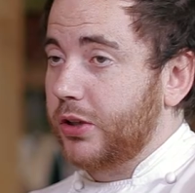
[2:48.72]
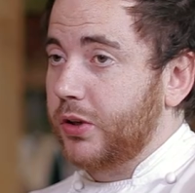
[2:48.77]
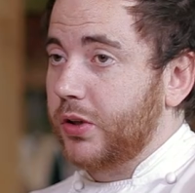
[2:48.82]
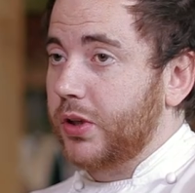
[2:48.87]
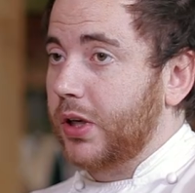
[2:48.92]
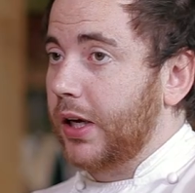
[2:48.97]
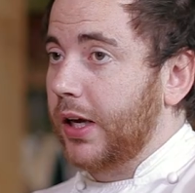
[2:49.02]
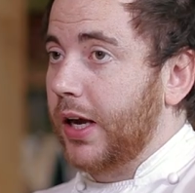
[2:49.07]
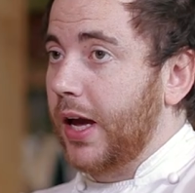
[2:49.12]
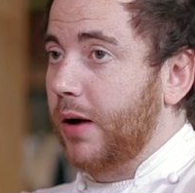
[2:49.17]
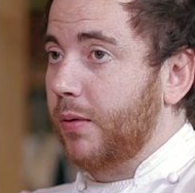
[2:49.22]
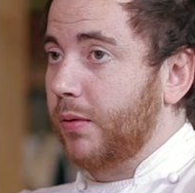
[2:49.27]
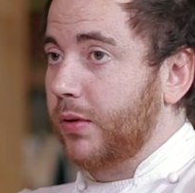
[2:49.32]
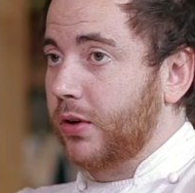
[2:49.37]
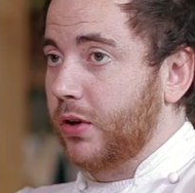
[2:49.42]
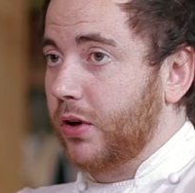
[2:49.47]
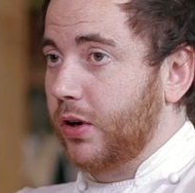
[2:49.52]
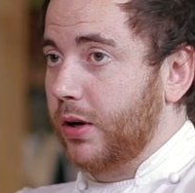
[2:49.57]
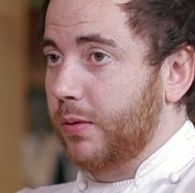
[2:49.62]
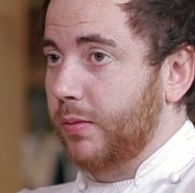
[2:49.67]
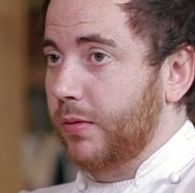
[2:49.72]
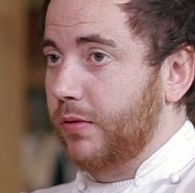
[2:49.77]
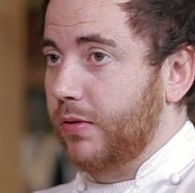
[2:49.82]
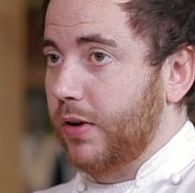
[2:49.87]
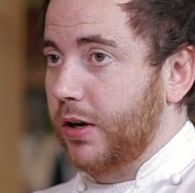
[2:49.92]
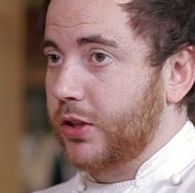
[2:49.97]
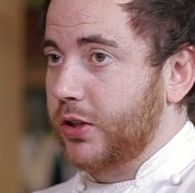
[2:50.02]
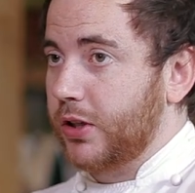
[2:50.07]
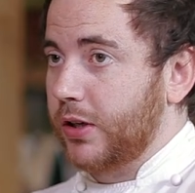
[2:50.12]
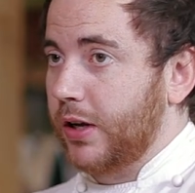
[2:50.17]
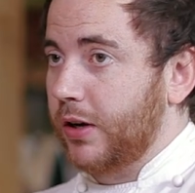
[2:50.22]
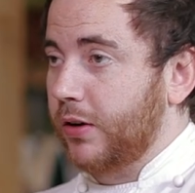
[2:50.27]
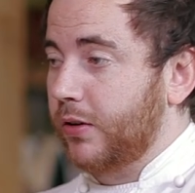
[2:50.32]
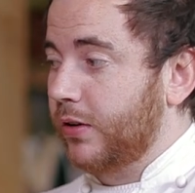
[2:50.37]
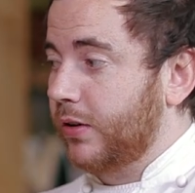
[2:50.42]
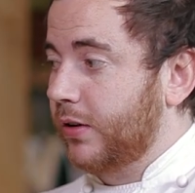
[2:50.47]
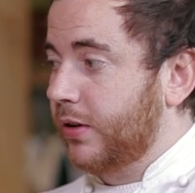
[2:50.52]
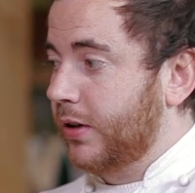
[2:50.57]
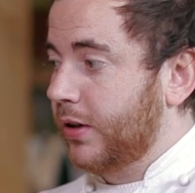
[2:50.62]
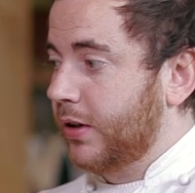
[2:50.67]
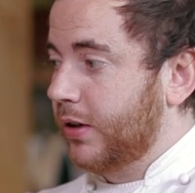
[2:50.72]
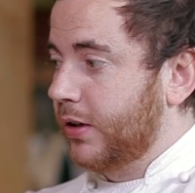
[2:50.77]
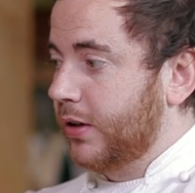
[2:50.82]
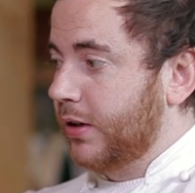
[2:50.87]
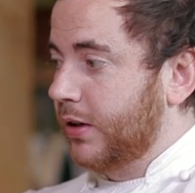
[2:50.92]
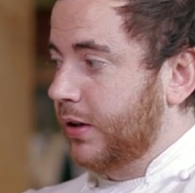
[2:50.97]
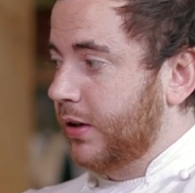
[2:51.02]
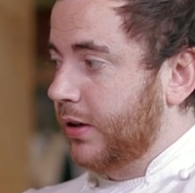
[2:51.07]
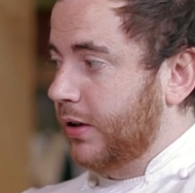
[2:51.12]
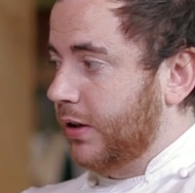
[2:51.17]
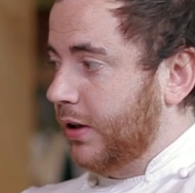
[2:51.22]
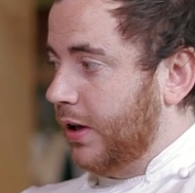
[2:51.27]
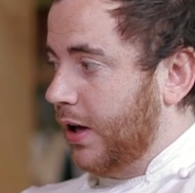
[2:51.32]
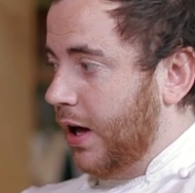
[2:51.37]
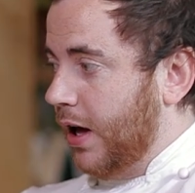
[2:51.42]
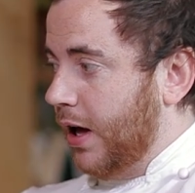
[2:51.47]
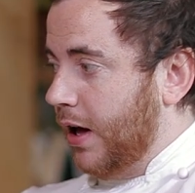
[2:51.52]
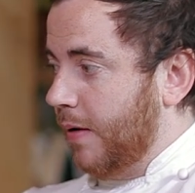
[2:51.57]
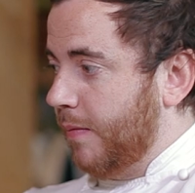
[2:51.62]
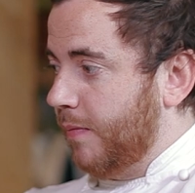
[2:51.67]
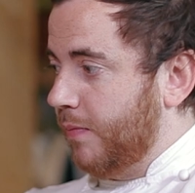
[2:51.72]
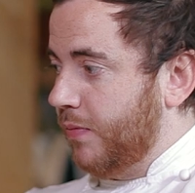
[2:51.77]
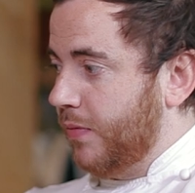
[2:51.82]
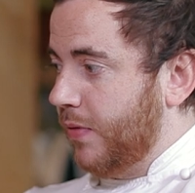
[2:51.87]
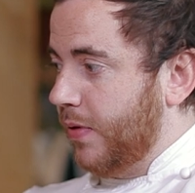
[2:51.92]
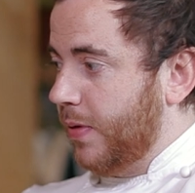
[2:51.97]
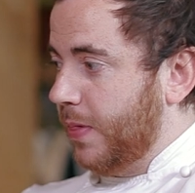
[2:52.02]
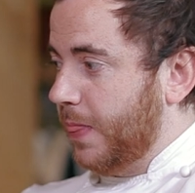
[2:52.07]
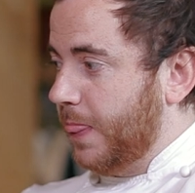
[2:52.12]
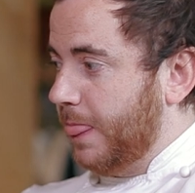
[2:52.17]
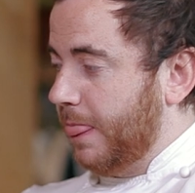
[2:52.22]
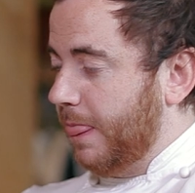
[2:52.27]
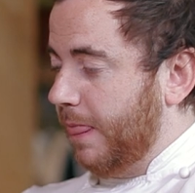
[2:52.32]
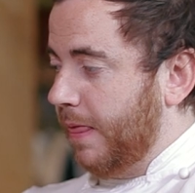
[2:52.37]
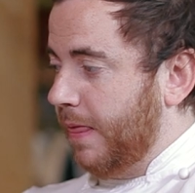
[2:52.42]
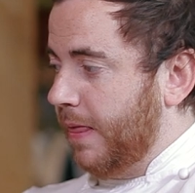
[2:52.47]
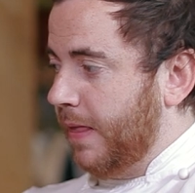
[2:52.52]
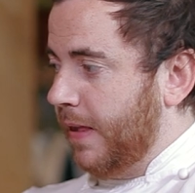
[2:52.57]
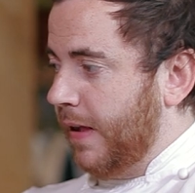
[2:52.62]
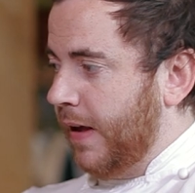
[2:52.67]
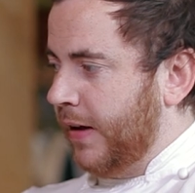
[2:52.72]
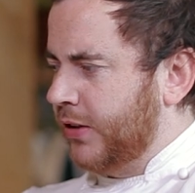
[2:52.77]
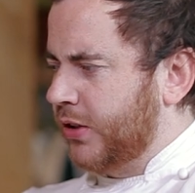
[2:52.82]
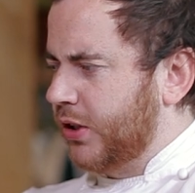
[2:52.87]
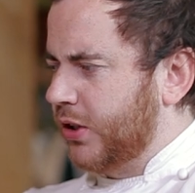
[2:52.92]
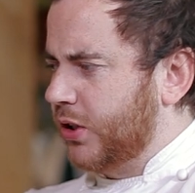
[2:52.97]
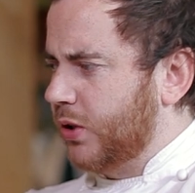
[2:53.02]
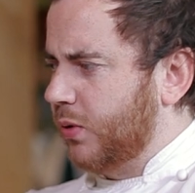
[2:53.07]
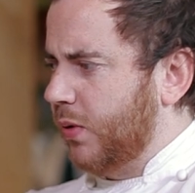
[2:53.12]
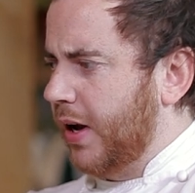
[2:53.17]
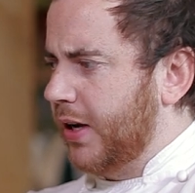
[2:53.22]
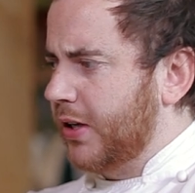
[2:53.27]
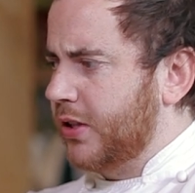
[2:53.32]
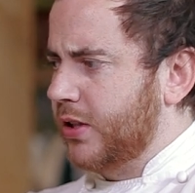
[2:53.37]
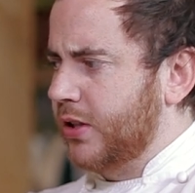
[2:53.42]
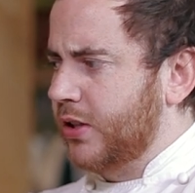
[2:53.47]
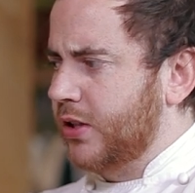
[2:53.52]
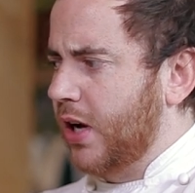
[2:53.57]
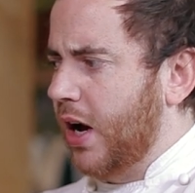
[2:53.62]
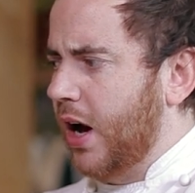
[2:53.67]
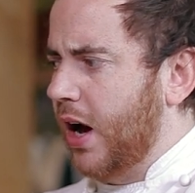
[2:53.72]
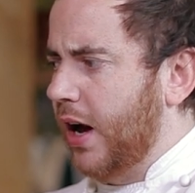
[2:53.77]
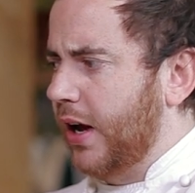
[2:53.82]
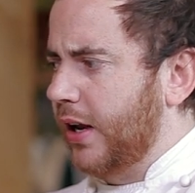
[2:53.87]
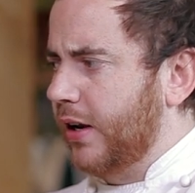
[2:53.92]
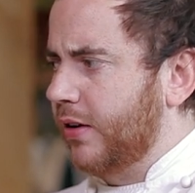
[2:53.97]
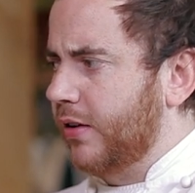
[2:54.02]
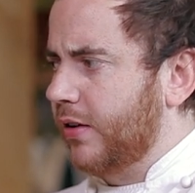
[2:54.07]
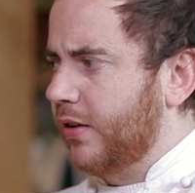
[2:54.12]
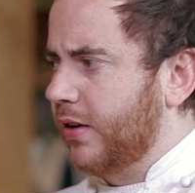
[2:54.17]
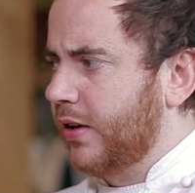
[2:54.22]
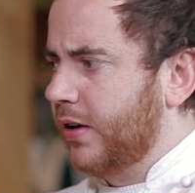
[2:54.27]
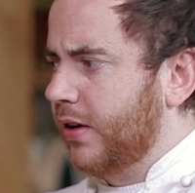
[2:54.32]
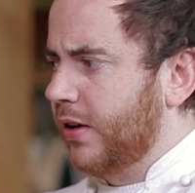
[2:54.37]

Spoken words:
you can get with cooking with Rationale, and just the way it's designed.